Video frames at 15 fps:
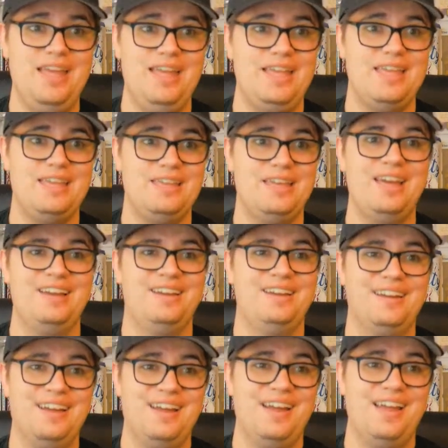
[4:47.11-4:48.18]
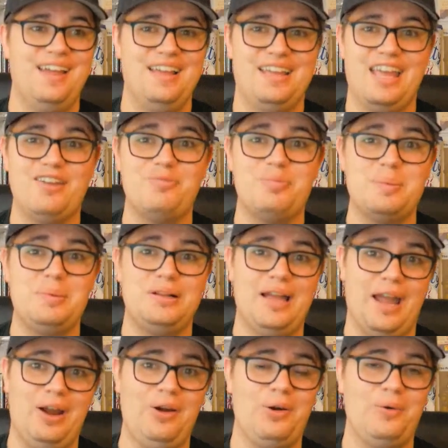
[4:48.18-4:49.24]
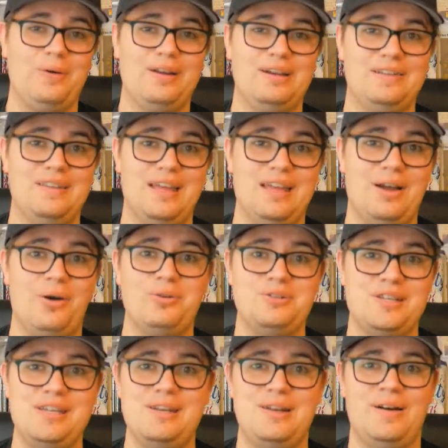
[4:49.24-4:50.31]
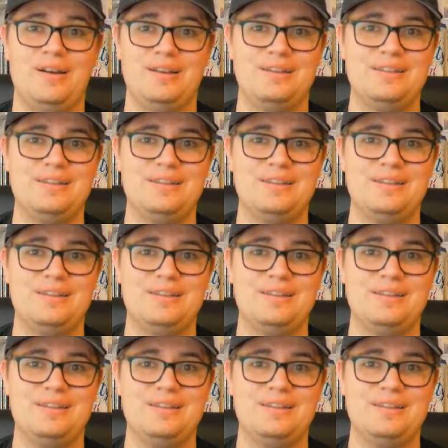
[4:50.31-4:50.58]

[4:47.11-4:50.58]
He gave people a heroin and they OD'd on it.